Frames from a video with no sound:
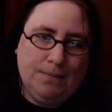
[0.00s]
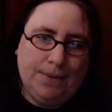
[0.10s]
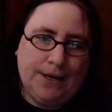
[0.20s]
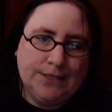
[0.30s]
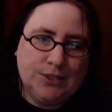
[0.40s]

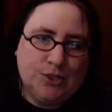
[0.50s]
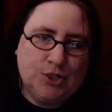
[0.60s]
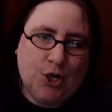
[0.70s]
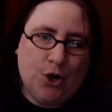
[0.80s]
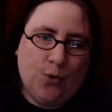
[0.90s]
But
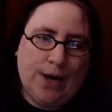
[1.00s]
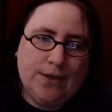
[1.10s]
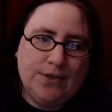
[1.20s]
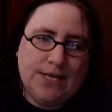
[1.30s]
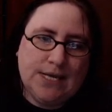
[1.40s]
so
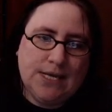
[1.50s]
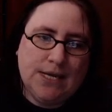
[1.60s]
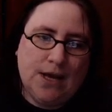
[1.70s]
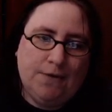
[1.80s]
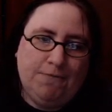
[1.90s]

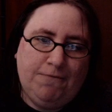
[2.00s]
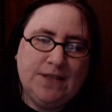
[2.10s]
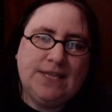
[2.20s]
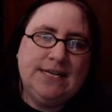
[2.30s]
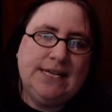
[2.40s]
the
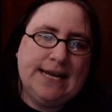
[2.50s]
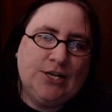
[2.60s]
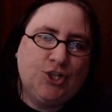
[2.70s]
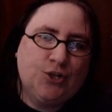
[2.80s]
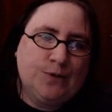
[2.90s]
5th Indiana
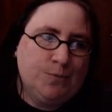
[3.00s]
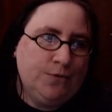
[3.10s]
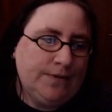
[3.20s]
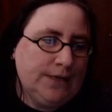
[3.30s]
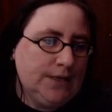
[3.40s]
Jones
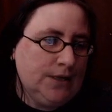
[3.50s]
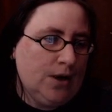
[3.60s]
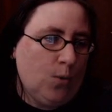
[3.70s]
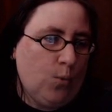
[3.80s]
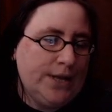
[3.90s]
movie
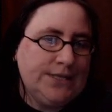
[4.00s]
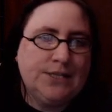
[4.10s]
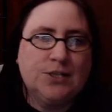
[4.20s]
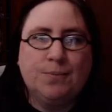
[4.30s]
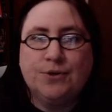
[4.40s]
went
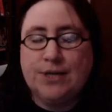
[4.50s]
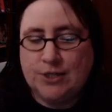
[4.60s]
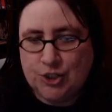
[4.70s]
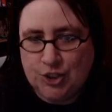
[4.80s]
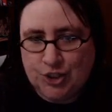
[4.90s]
into
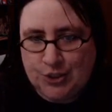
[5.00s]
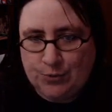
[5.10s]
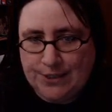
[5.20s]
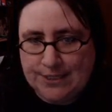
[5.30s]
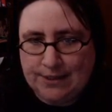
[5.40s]
production just
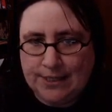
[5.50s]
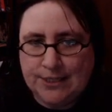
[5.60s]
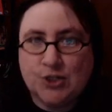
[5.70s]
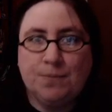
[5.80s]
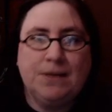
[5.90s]
recently.
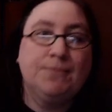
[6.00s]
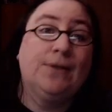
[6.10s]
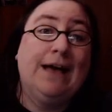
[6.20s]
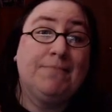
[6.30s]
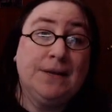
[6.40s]
So people
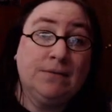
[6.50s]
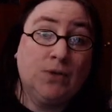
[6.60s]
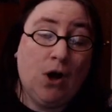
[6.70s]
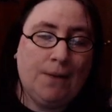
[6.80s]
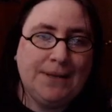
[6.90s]
have been
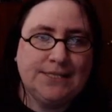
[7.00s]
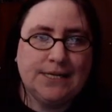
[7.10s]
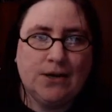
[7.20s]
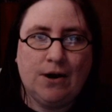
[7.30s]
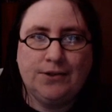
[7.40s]

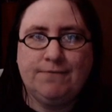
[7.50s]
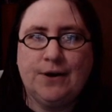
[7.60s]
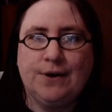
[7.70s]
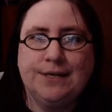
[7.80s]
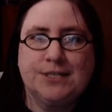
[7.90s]
commenting on the
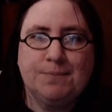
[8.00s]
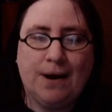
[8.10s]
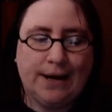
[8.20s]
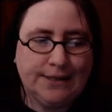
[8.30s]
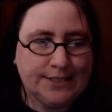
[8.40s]
various
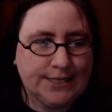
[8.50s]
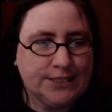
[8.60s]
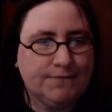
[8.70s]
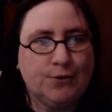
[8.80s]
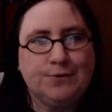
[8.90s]
behind the
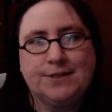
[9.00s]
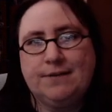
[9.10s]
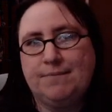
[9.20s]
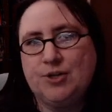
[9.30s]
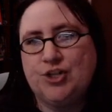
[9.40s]
scenes photos that
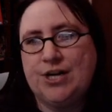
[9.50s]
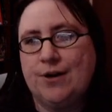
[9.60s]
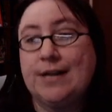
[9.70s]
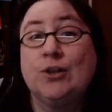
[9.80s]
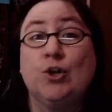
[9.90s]
have been
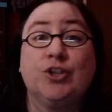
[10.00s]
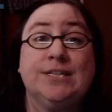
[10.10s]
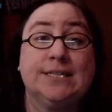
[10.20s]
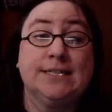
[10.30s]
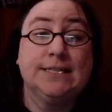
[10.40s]
shared. And look,
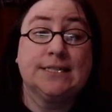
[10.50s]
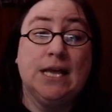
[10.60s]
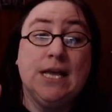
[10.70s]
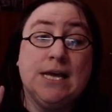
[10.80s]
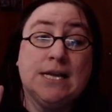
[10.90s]
this is
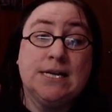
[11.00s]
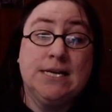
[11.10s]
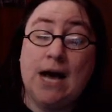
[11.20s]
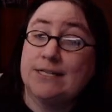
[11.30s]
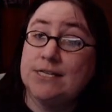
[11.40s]

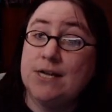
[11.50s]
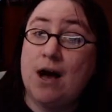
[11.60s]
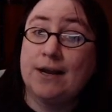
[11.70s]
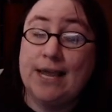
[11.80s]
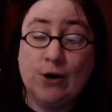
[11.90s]
not to
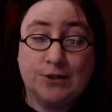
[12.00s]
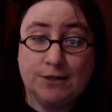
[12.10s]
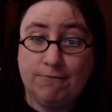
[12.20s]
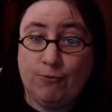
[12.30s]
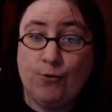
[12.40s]
knock
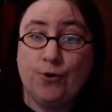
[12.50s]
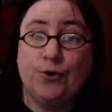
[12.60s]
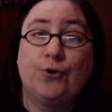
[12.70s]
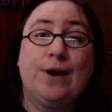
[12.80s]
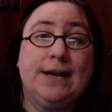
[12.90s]
Harrison Ford
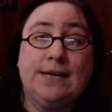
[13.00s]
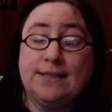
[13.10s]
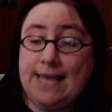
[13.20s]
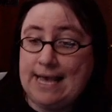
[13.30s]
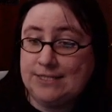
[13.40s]
or any of the
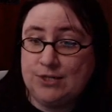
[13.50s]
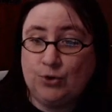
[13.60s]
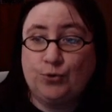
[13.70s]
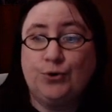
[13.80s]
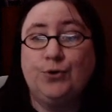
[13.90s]
cast and
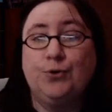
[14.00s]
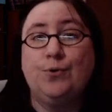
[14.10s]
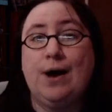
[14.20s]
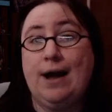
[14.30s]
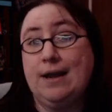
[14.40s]
crew.
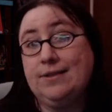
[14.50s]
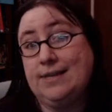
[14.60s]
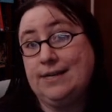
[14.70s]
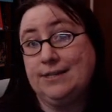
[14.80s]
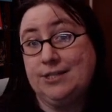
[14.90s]
I
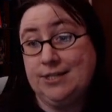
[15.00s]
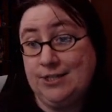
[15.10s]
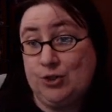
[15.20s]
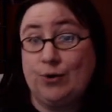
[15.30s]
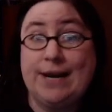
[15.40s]
think
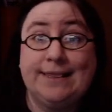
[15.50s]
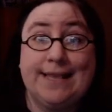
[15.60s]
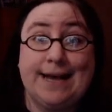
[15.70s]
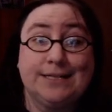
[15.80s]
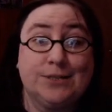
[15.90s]
it's great
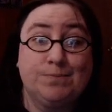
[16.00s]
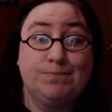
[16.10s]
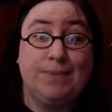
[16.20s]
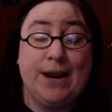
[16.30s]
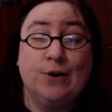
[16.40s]
that
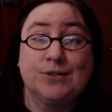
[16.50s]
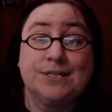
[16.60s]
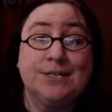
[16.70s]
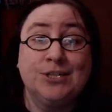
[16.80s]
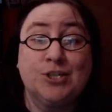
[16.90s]

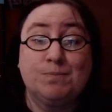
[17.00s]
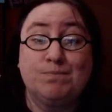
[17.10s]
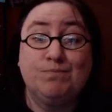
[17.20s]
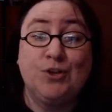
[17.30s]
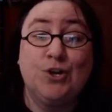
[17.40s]
Harrison's,
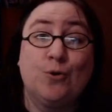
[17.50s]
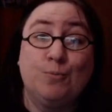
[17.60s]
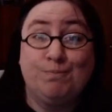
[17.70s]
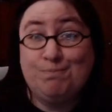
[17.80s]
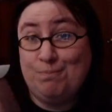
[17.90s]

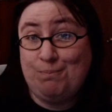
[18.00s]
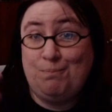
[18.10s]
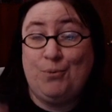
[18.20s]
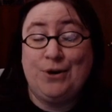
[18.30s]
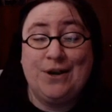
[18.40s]

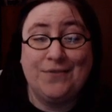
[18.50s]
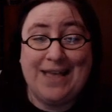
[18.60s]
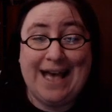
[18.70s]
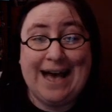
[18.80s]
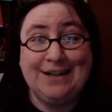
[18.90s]
putting on the
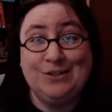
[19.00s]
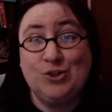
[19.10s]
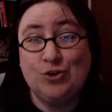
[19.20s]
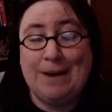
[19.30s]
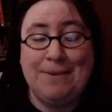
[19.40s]
hat and
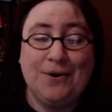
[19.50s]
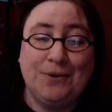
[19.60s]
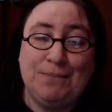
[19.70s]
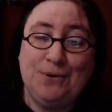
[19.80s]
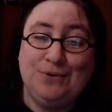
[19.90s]
strapping on the
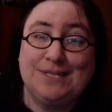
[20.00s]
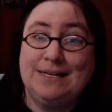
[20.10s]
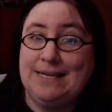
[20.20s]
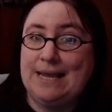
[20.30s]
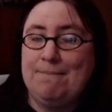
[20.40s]
boots
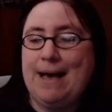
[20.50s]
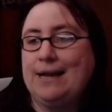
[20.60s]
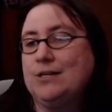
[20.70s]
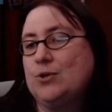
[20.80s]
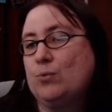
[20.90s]
and getting
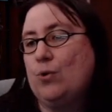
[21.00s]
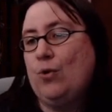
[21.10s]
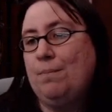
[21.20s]
back into the role.